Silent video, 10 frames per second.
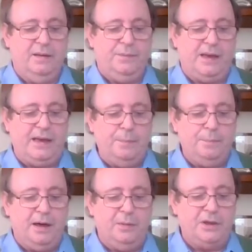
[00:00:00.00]
that
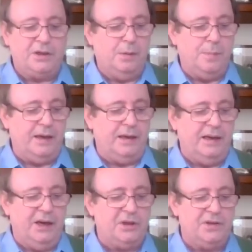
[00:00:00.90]
empire in which so many
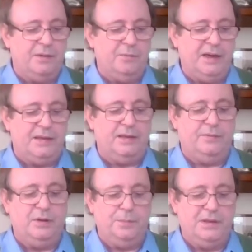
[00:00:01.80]
nations and races have
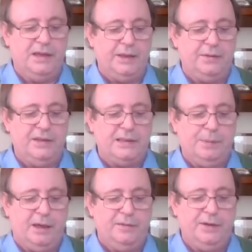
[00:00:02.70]
come together in
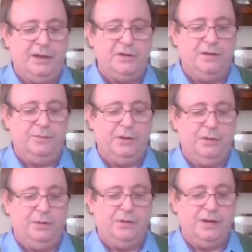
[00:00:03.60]
spite of ancient
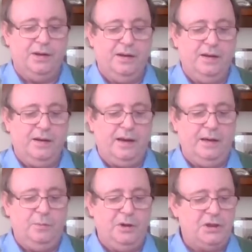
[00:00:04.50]
feuds, and
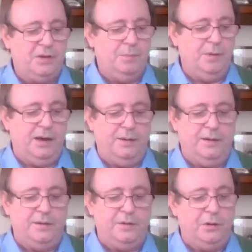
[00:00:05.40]
in which
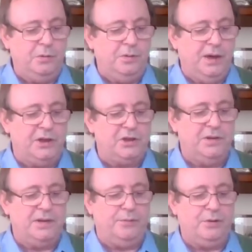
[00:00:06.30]
new
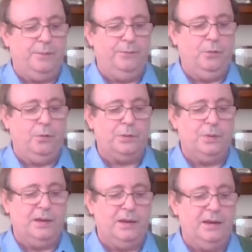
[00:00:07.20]
nations have come forth
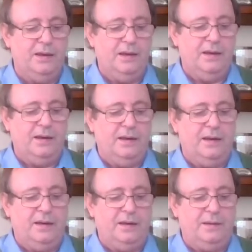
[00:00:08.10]

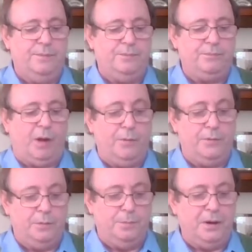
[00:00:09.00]
to
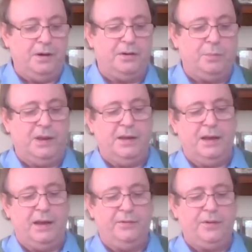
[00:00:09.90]
birth within the
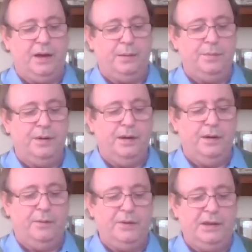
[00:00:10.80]
lifetime
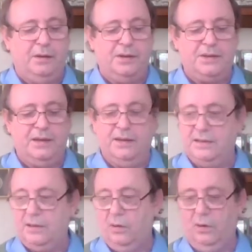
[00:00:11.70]
of the youngest in
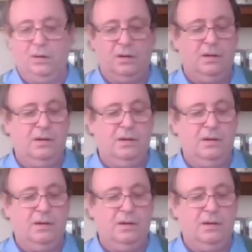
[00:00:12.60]
this hall.